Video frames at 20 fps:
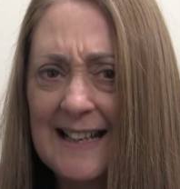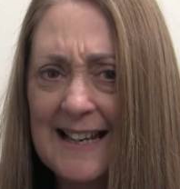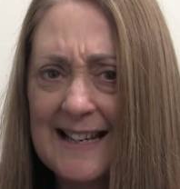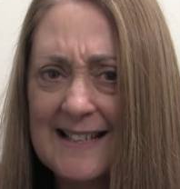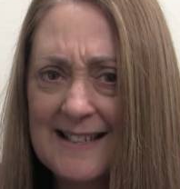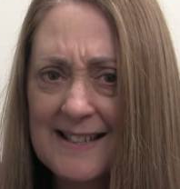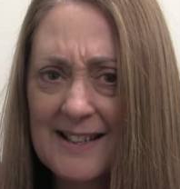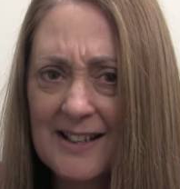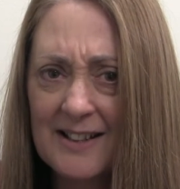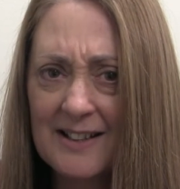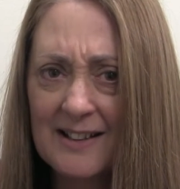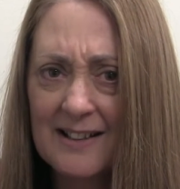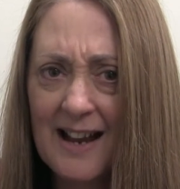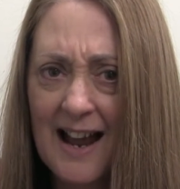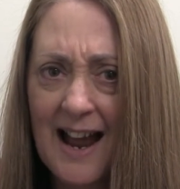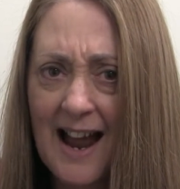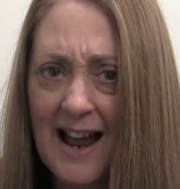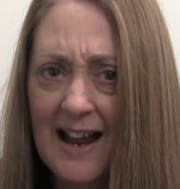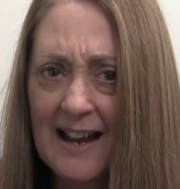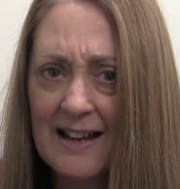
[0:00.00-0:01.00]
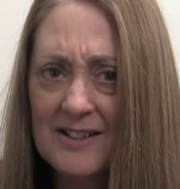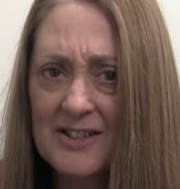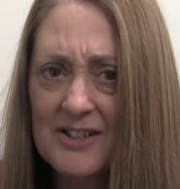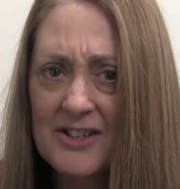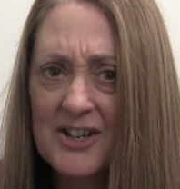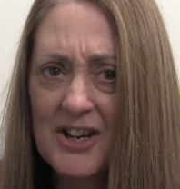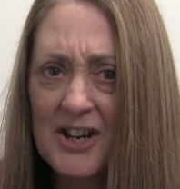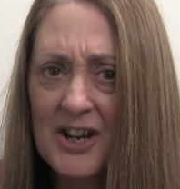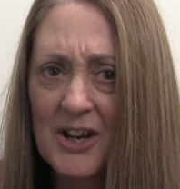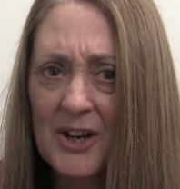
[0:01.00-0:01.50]
listen and
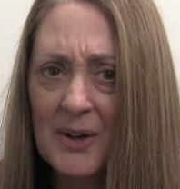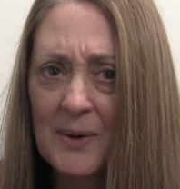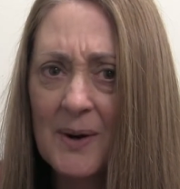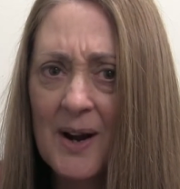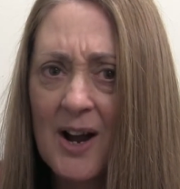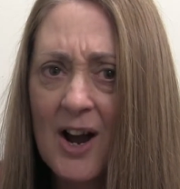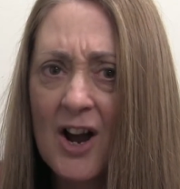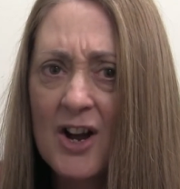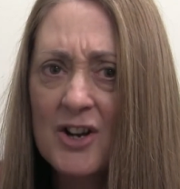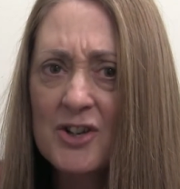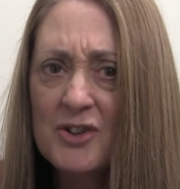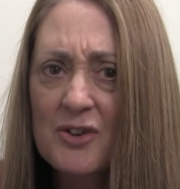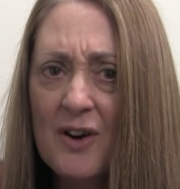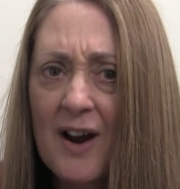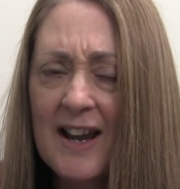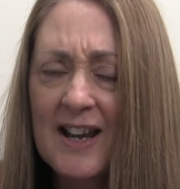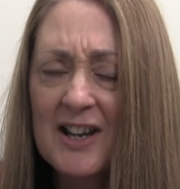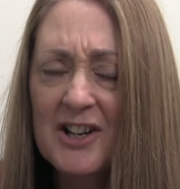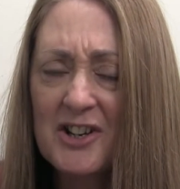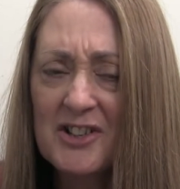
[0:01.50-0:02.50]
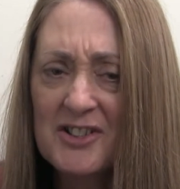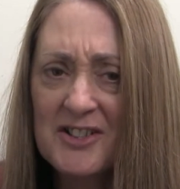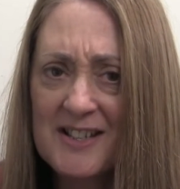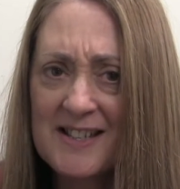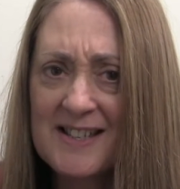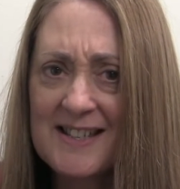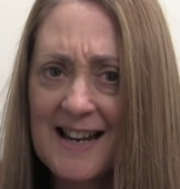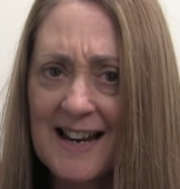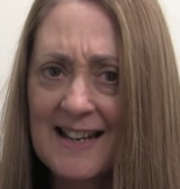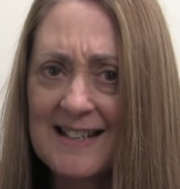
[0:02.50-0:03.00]
to try and
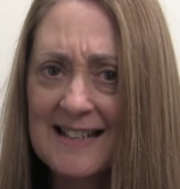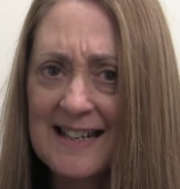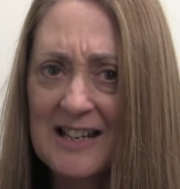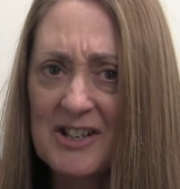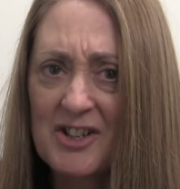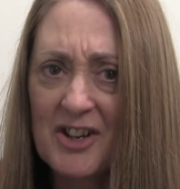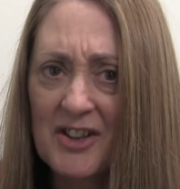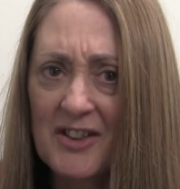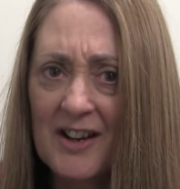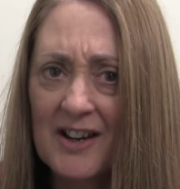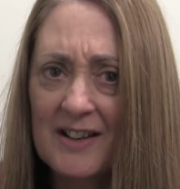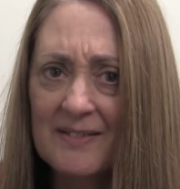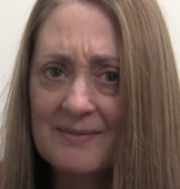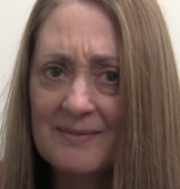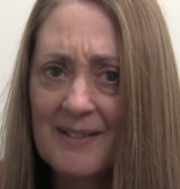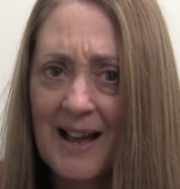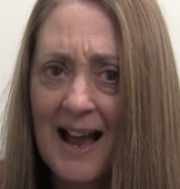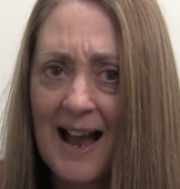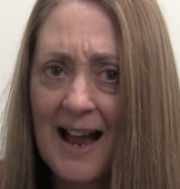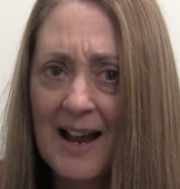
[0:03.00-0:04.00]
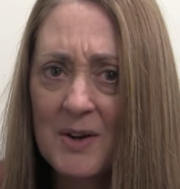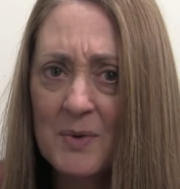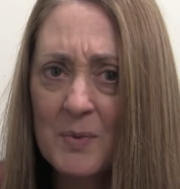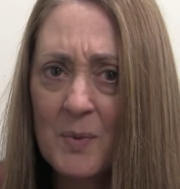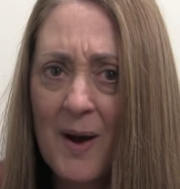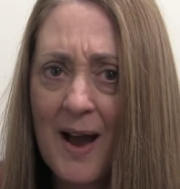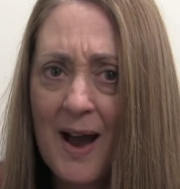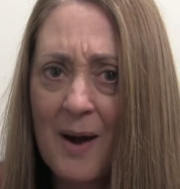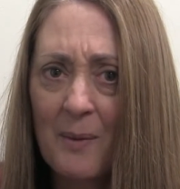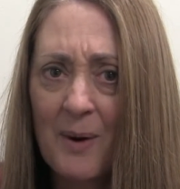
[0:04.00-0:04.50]
understand each other and
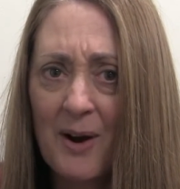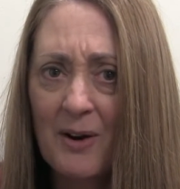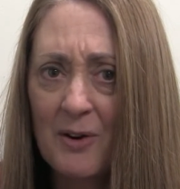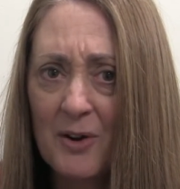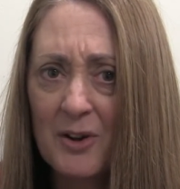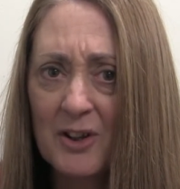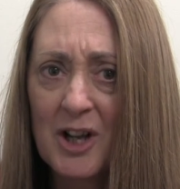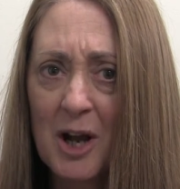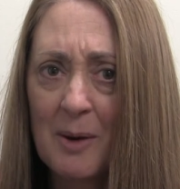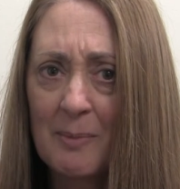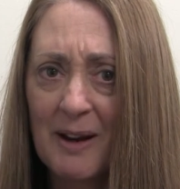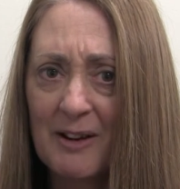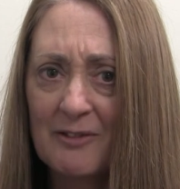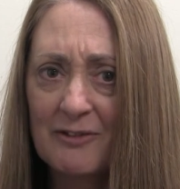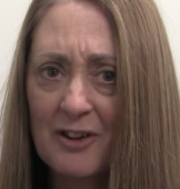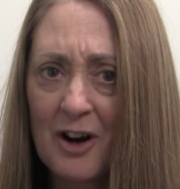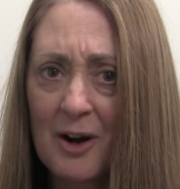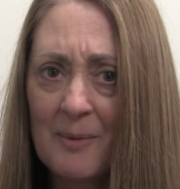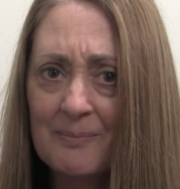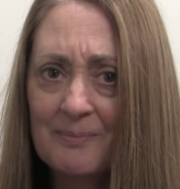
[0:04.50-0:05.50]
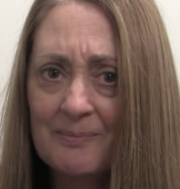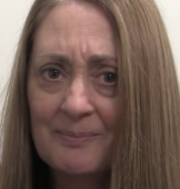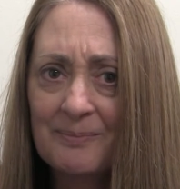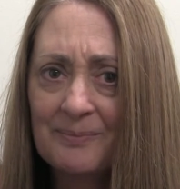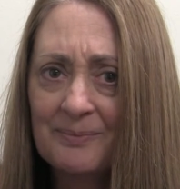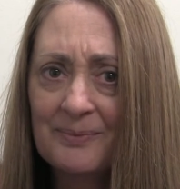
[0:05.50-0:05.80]
where we're all coming from.